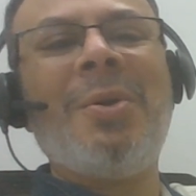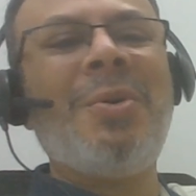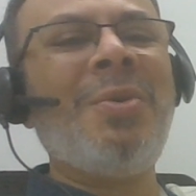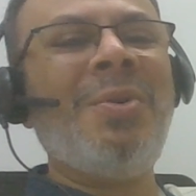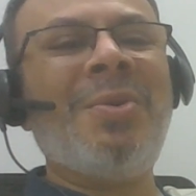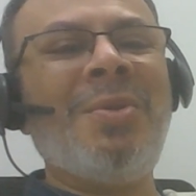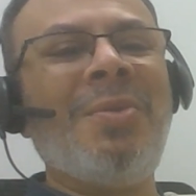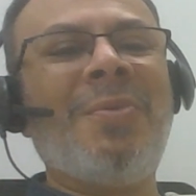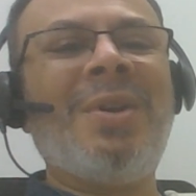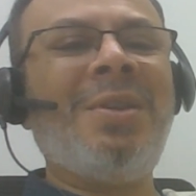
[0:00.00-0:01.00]
Who
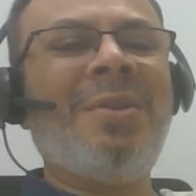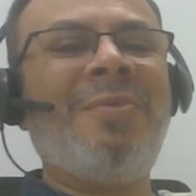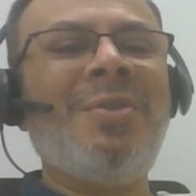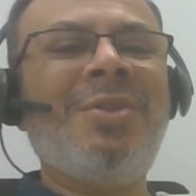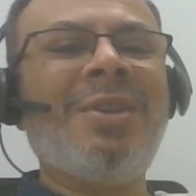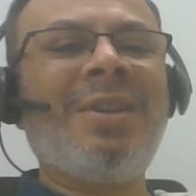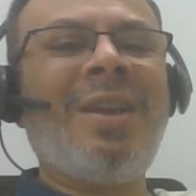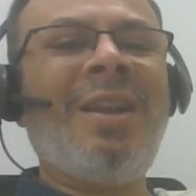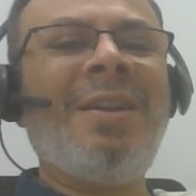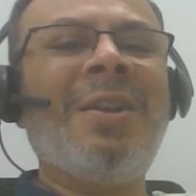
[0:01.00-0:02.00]
knows what the future
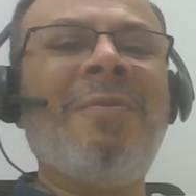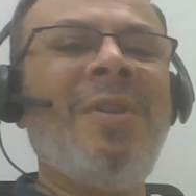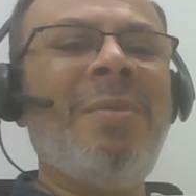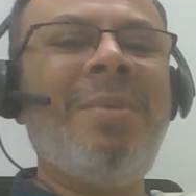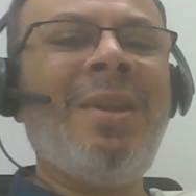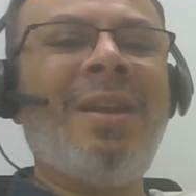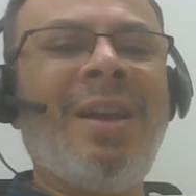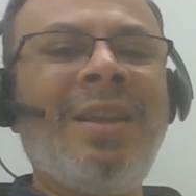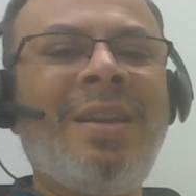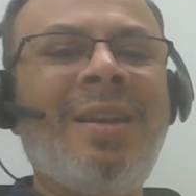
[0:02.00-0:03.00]
calendar will be
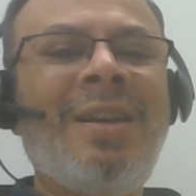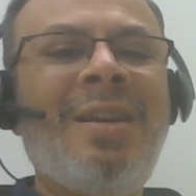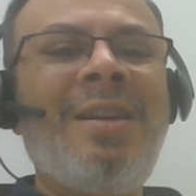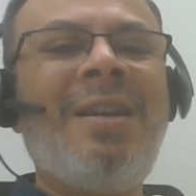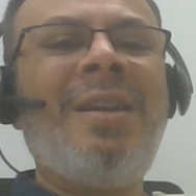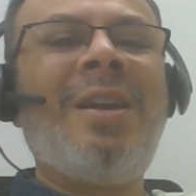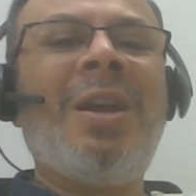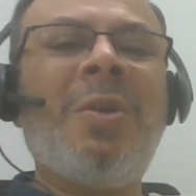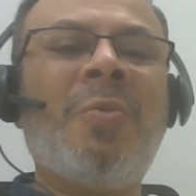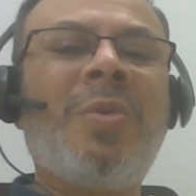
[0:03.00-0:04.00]
like,
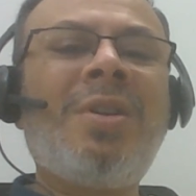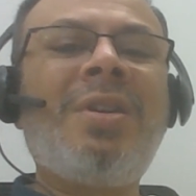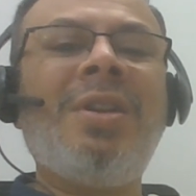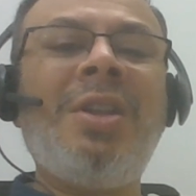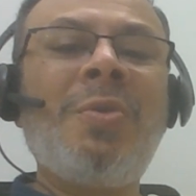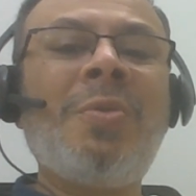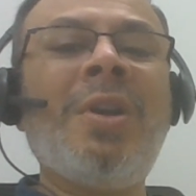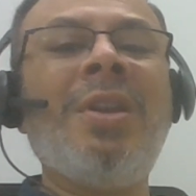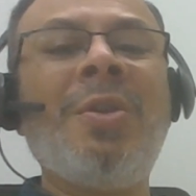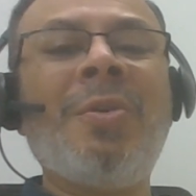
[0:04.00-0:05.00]
and what new
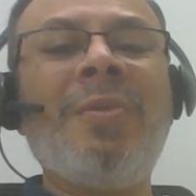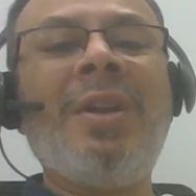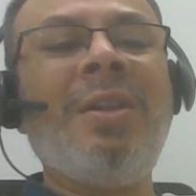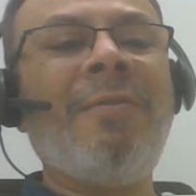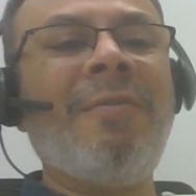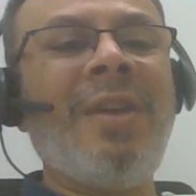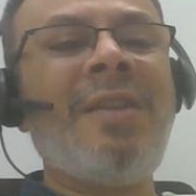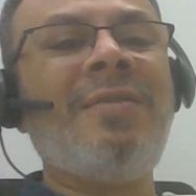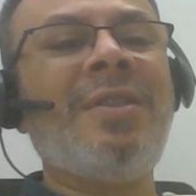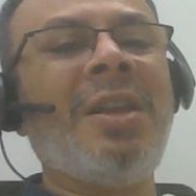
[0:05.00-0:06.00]
and innovative
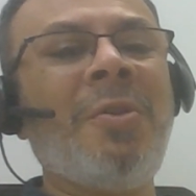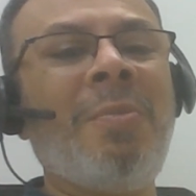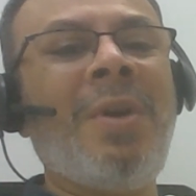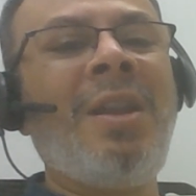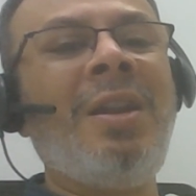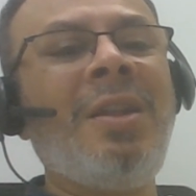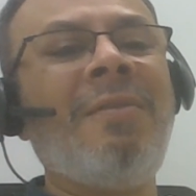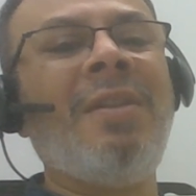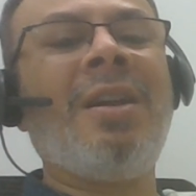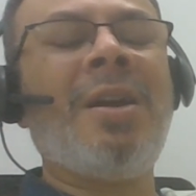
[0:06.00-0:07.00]
ways the humanity
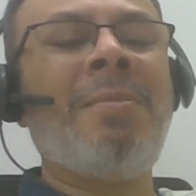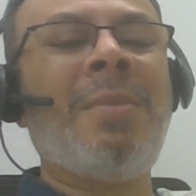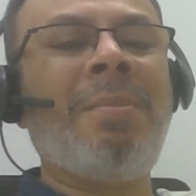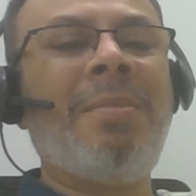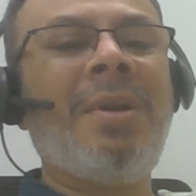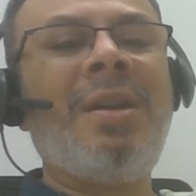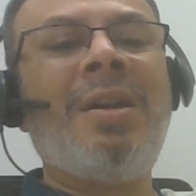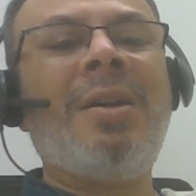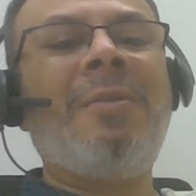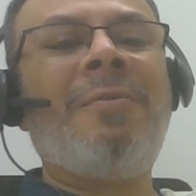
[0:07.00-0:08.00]
will come up
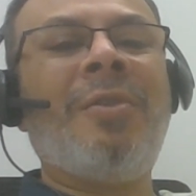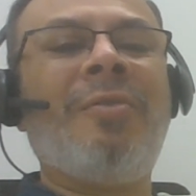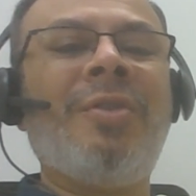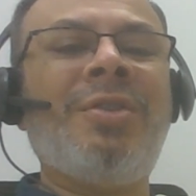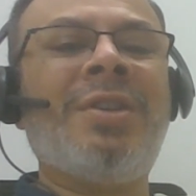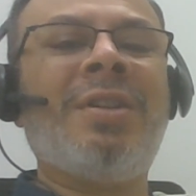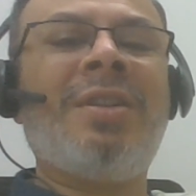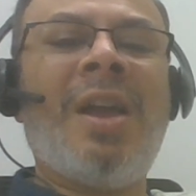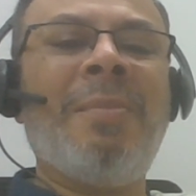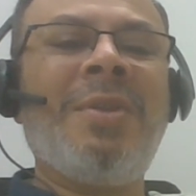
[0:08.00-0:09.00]
for future
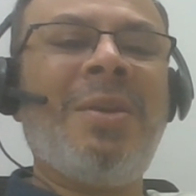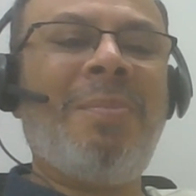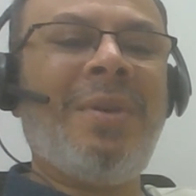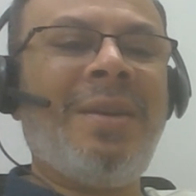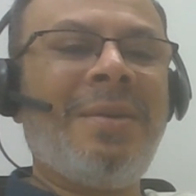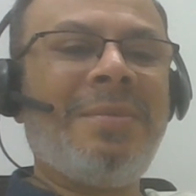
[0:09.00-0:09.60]
timekeeping.